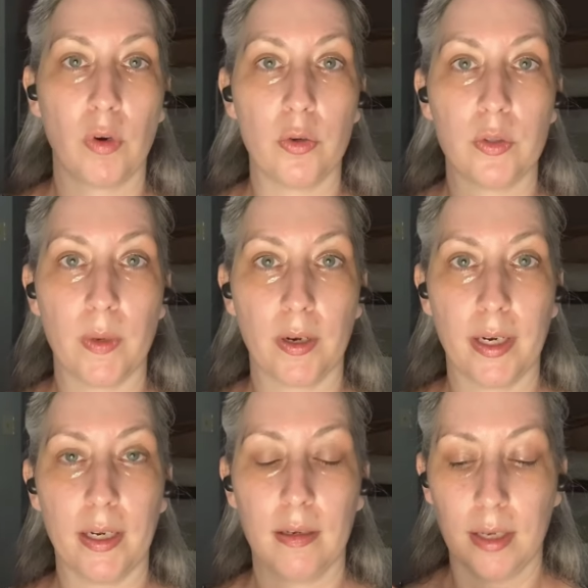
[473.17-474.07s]

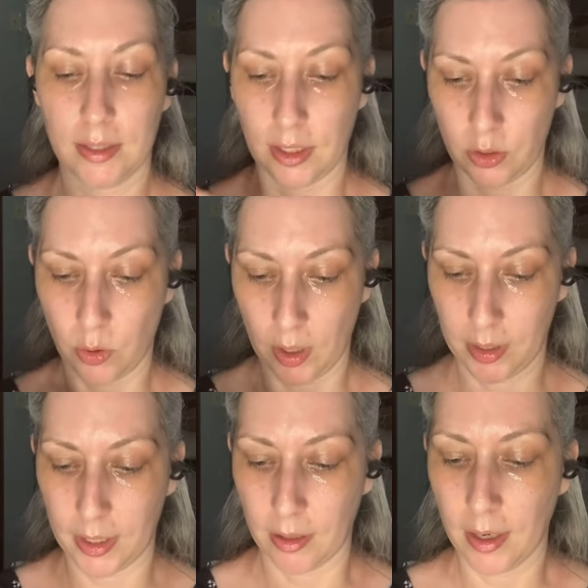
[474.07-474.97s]
rosemary essential oil
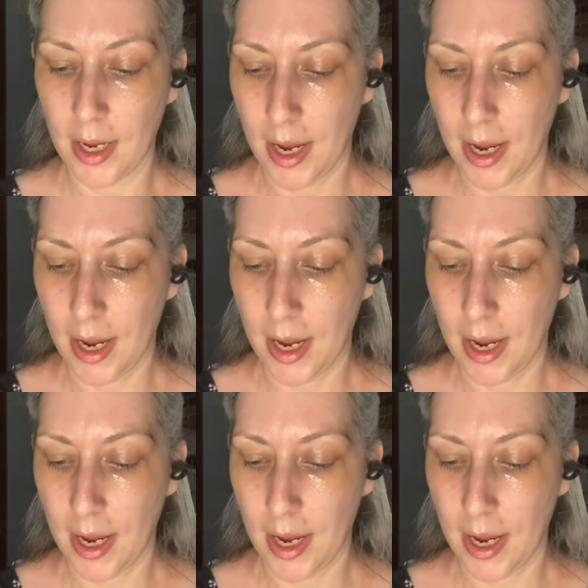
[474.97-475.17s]
in here.